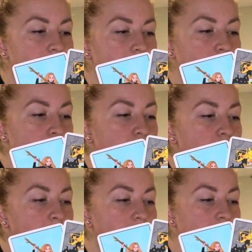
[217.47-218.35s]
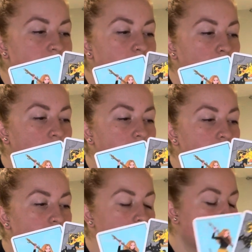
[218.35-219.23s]
you coming into more
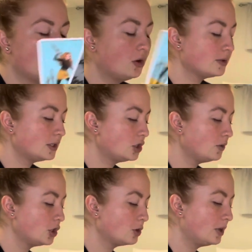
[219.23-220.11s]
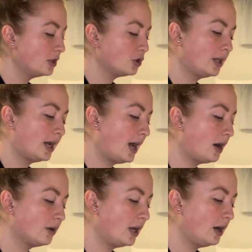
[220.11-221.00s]
control of your own situation because you're like, I
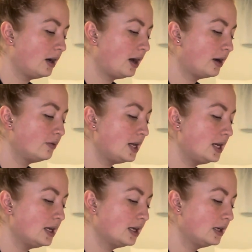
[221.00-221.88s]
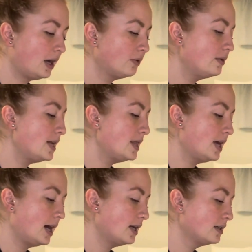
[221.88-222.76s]
don't care. I don't need it. I don't need
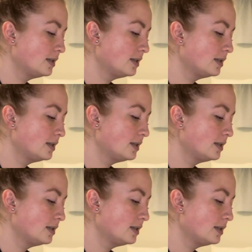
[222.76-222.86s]
that.